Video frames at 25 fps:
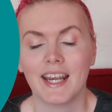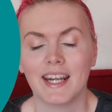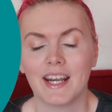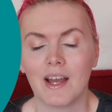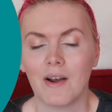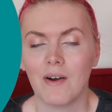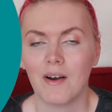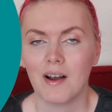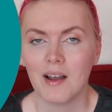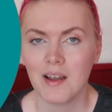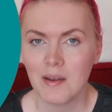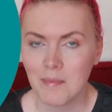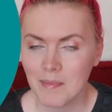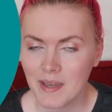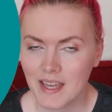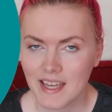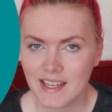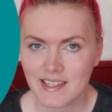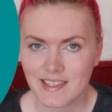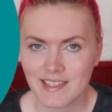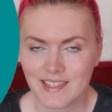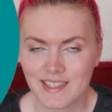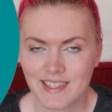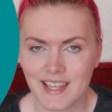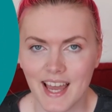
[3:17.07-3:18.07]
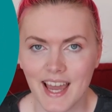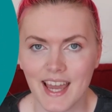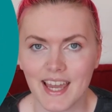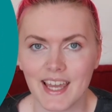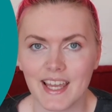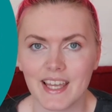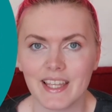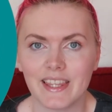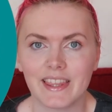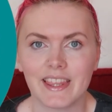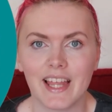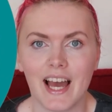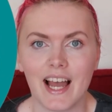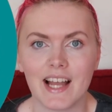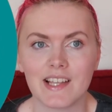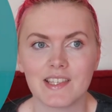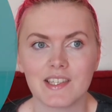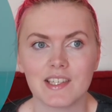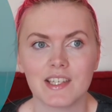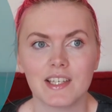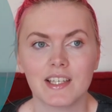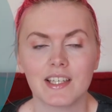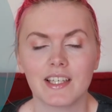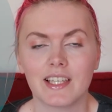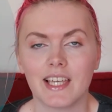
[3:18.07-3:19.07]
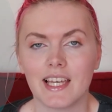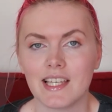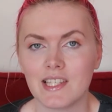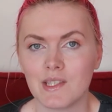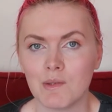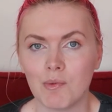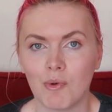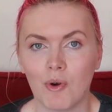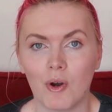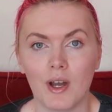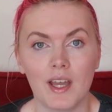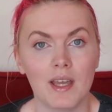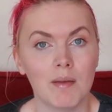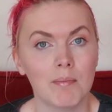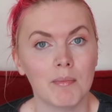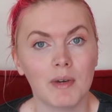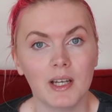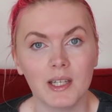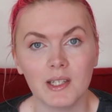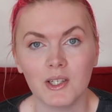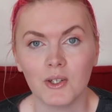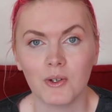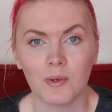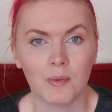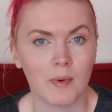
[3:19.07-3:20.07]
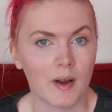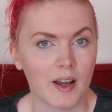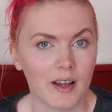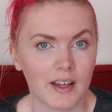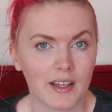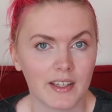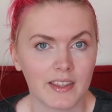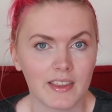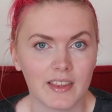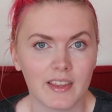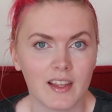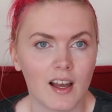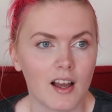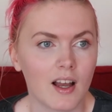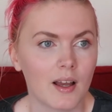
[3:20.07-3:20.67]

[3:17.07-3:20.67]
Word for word: Now, I'm here to say that guess what? It might not work.